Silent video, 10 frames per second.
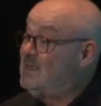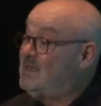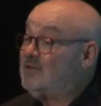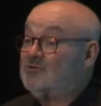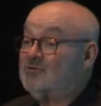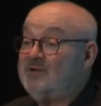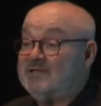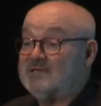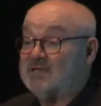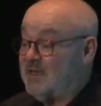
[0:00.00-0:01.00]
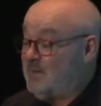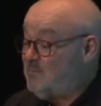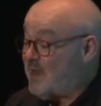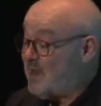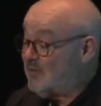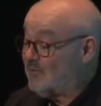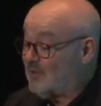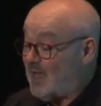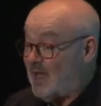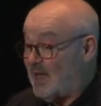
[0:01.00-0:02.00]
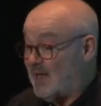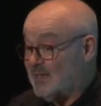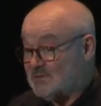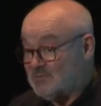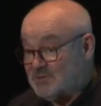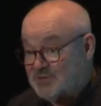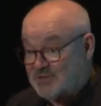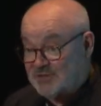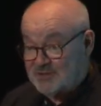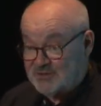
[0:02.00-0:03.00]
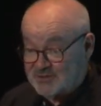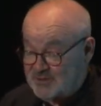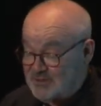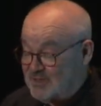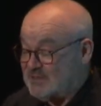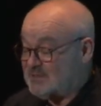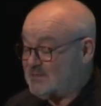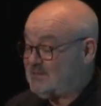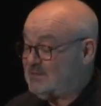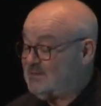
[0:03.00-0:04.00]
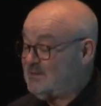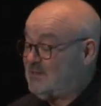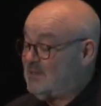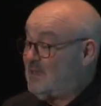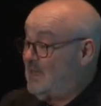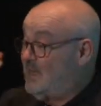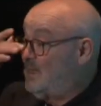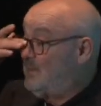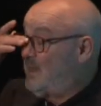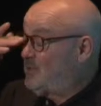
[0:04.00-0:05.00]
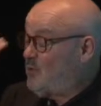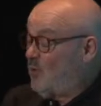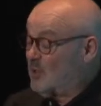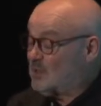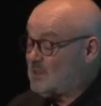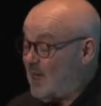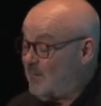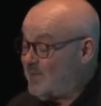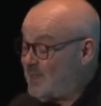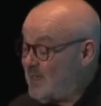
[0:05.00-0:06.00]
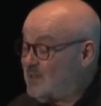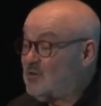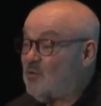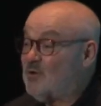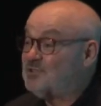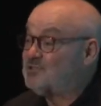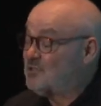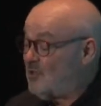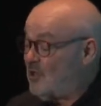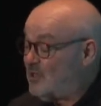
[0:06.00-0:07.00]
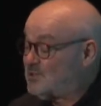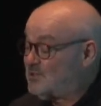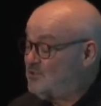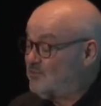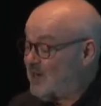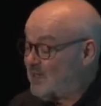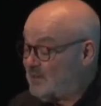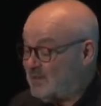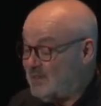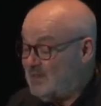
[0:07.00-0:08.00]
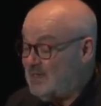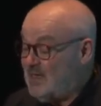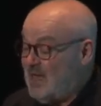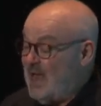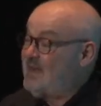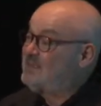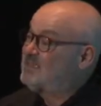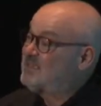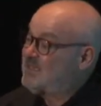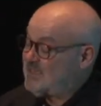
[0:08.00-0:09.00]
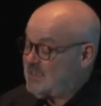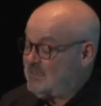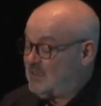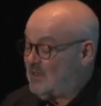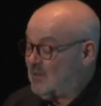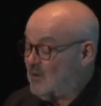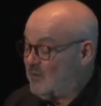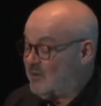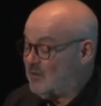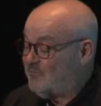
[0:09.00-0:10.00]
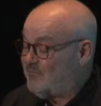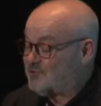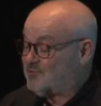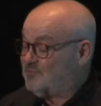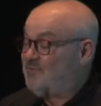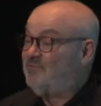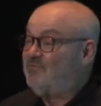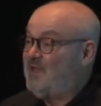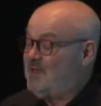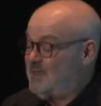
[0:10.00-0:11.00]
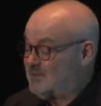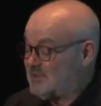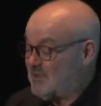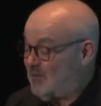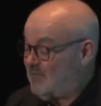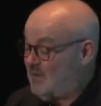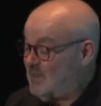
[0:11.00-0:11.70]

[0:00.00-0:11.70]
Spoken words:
Increasingly baleful eyes were turned on Lawson. Then Poor Tom began to question Lawson directly and insisted the colonial official defend himself.